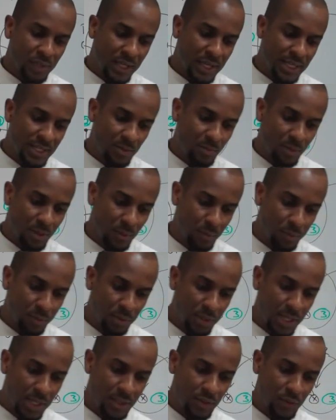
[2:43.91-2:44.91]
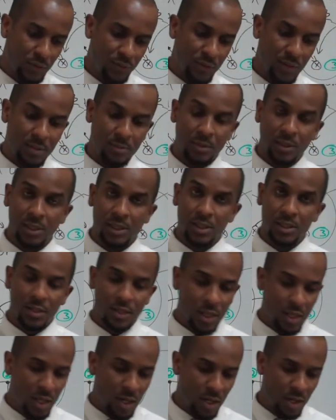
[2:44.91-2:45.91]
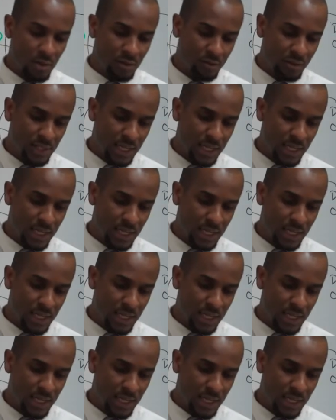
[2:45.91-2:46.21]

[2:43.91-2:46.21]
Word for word: It has been applied to families of